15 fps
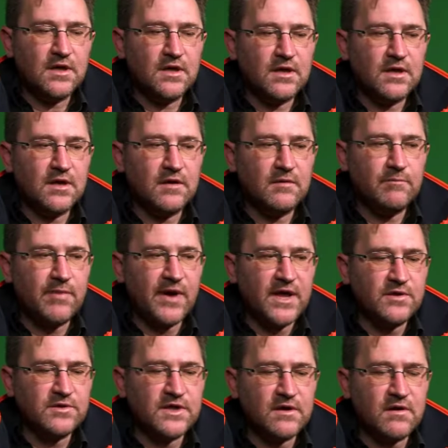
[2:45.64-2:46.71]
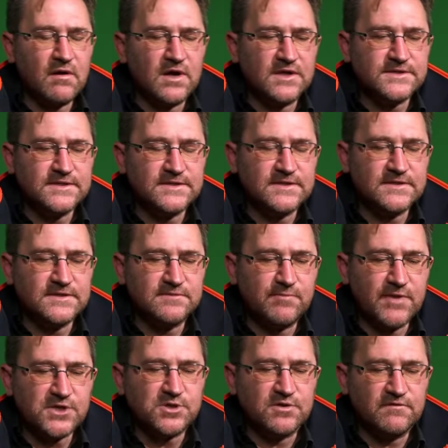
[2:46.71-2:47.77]
Biotech arts is this
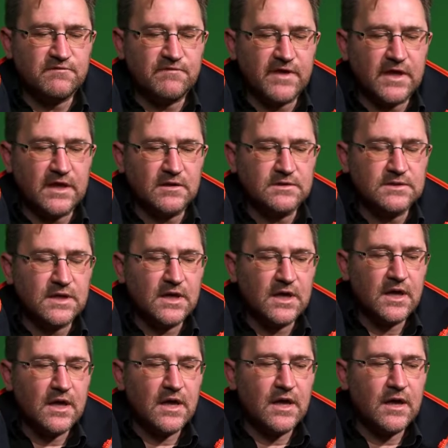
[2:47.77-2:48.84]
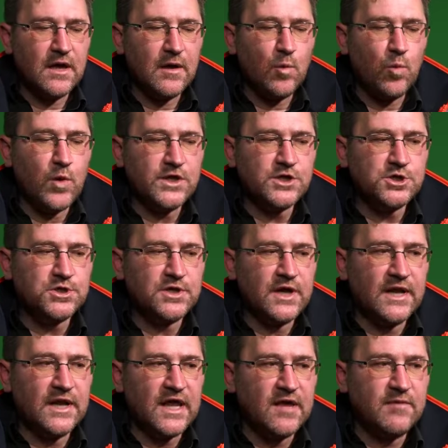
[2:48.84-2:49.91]
special field which
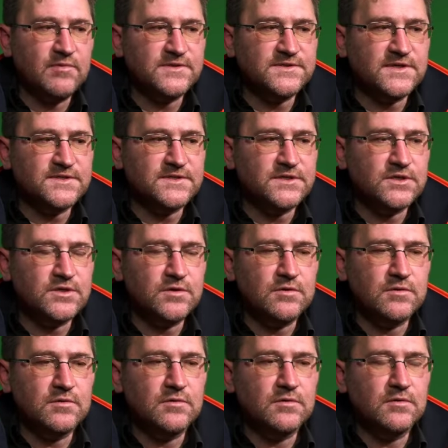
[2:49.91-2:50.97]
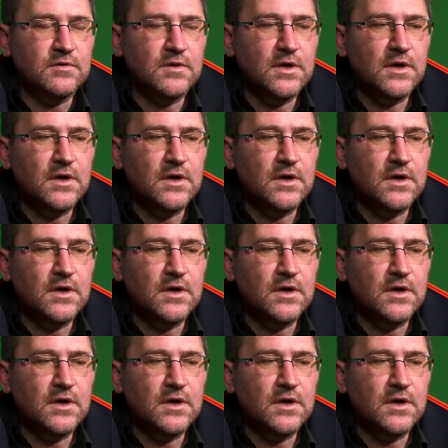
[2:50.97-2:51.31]
enables us to